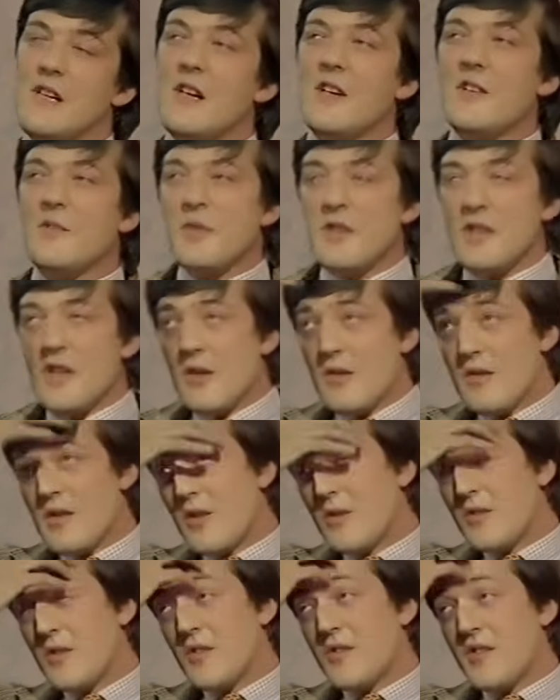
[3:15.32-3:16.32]
Yes, well, the
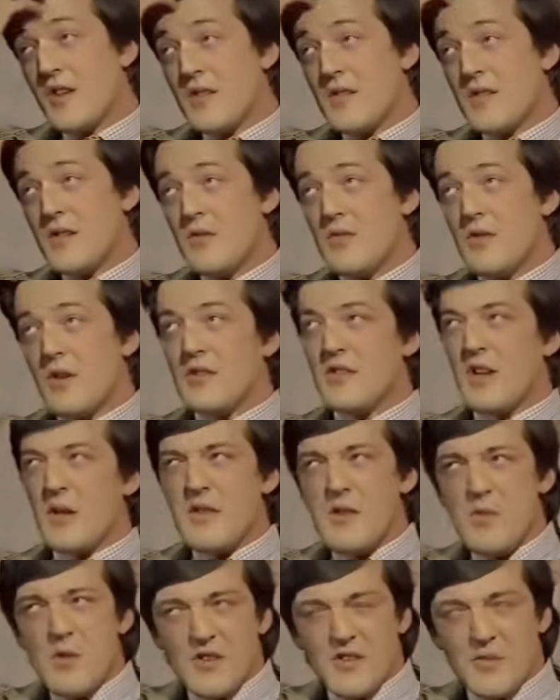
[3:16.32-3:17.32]
old dons and the new dons. I
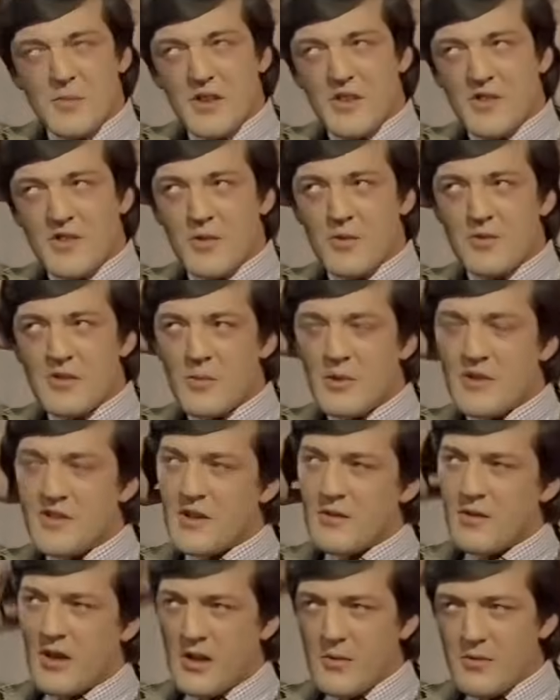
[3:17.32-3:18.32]
mean, there were some extraordinary ones.
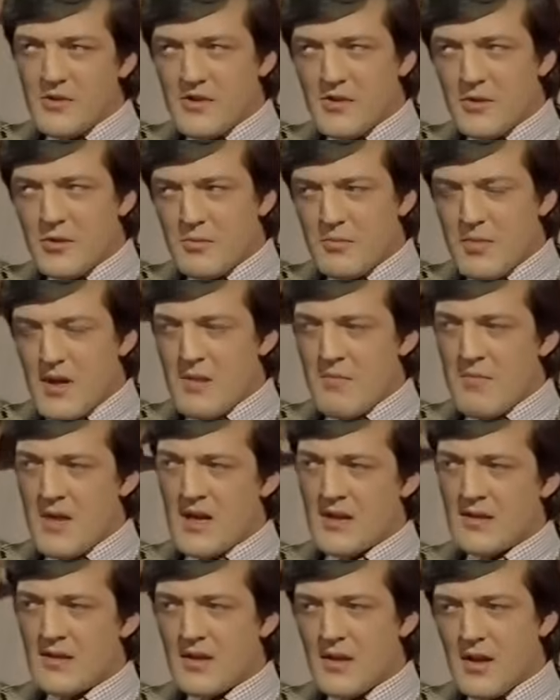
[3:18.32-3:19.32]
I was taught by a
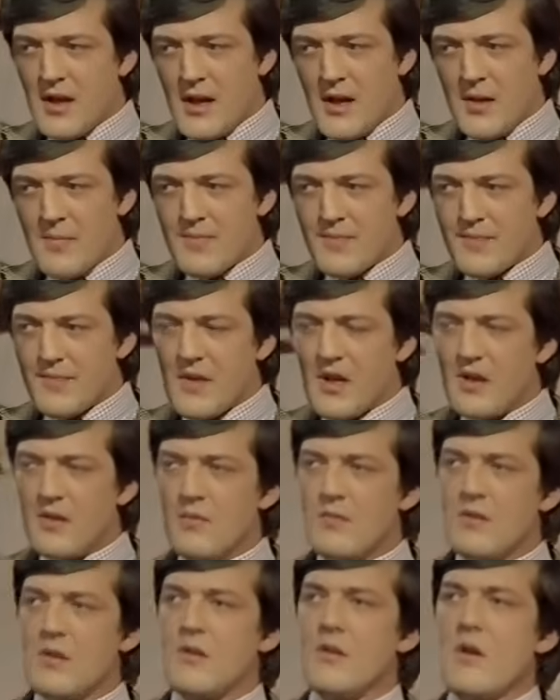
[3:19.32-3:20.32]
man.
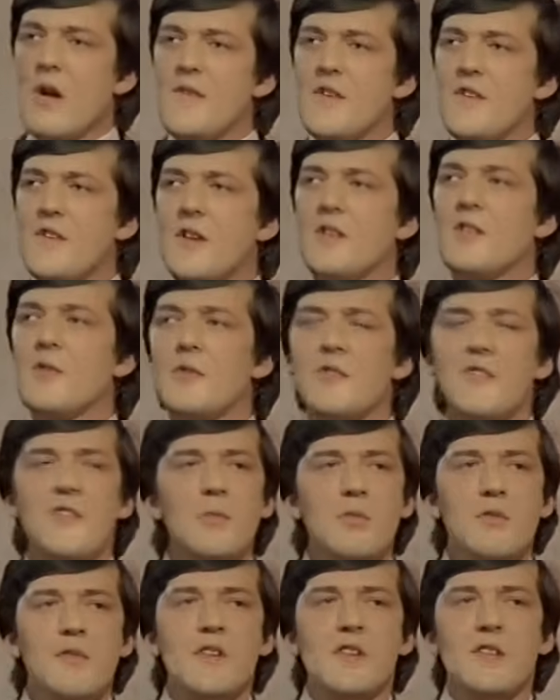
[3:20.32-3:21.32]
You have these things called
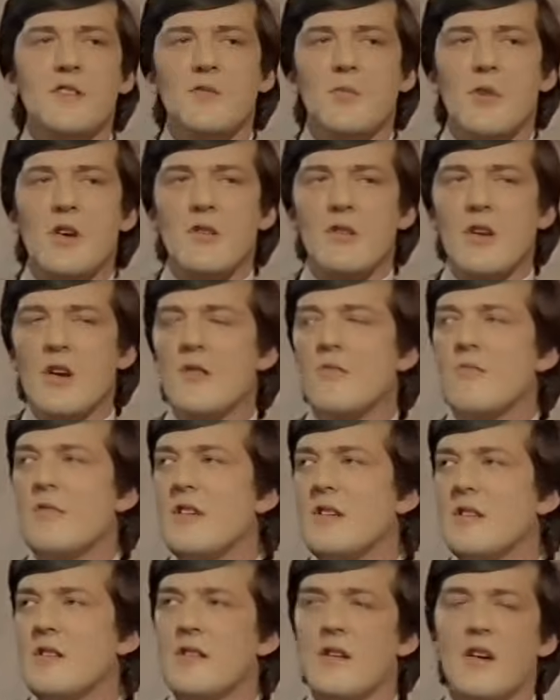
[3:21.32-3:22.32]
supervisions where you go and
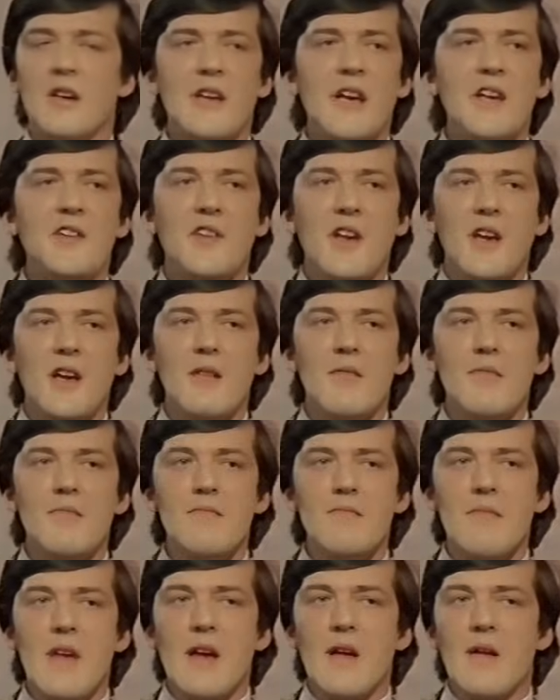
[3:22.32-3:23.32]
read an essay
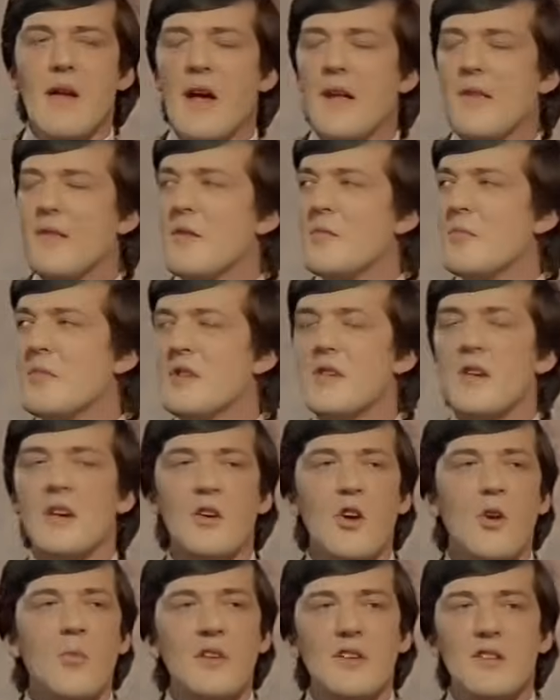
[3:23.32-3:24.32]
at them, and they
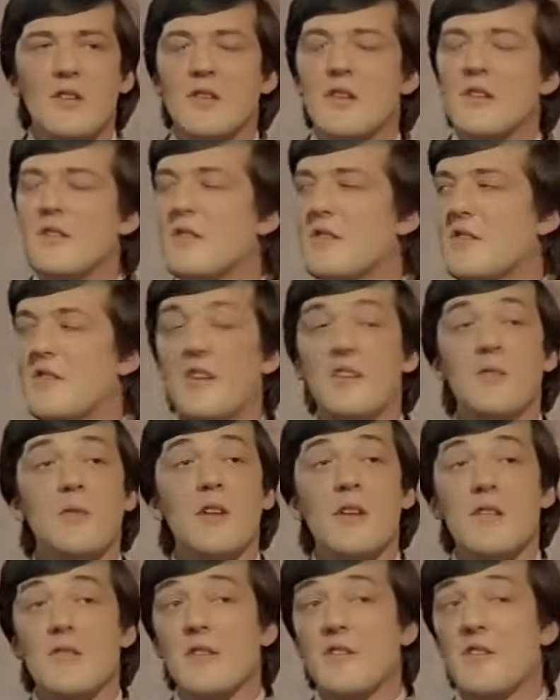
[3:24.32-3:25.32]
comment on it and set you
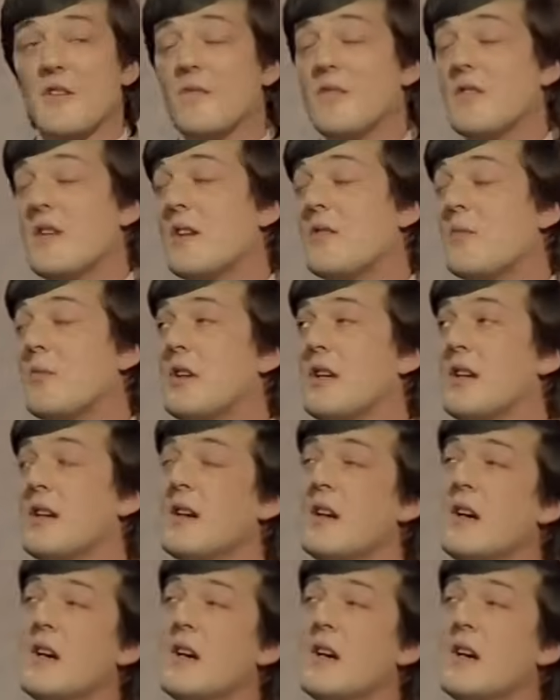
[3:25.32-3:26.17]
another essay for the next week.